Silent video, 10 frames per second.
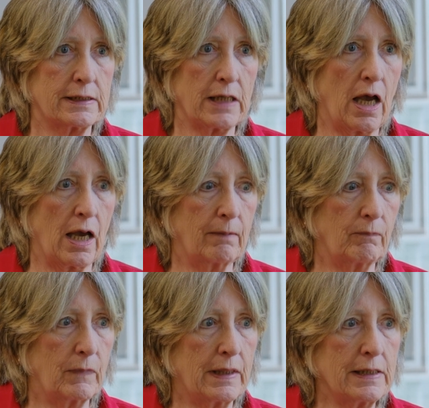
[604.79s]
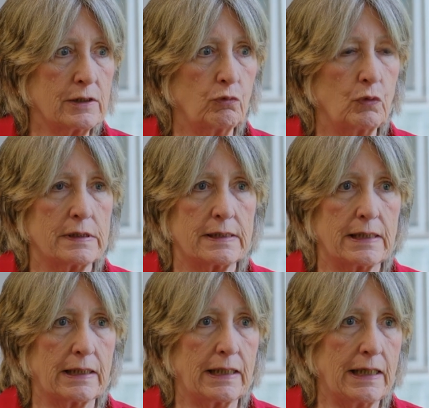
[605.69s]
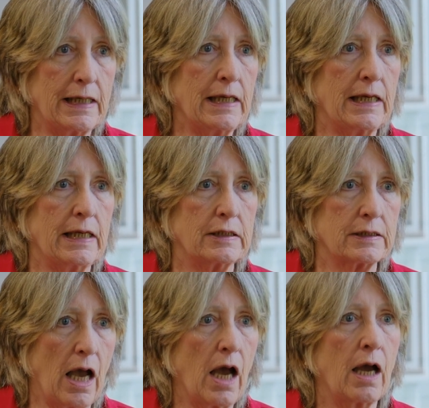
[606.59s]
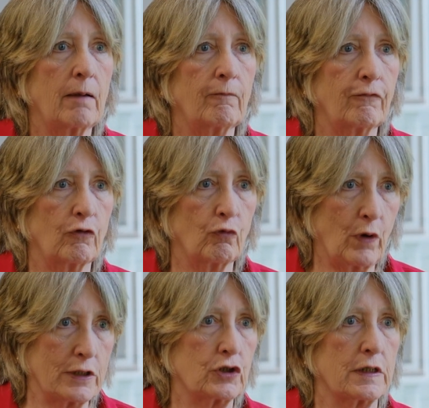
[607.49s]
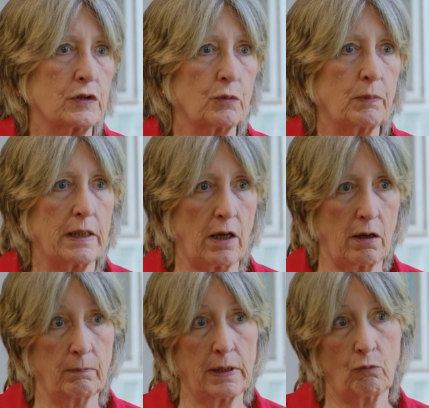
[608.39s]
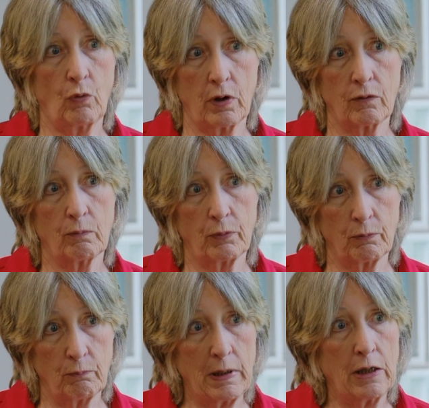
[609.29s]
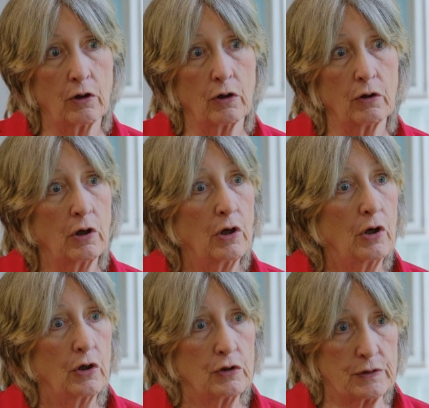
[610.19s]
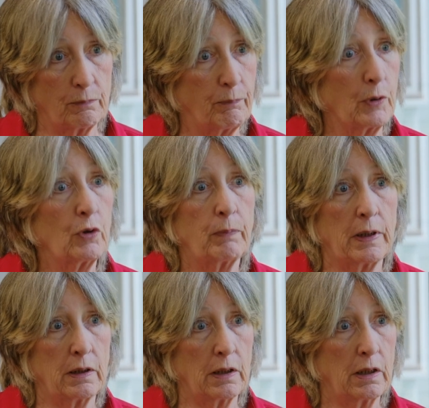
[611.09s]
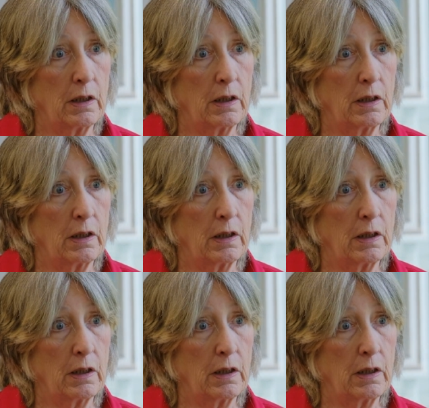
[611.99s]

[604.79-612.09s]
time, this was the key time for Westchester becoming one of the premier suburban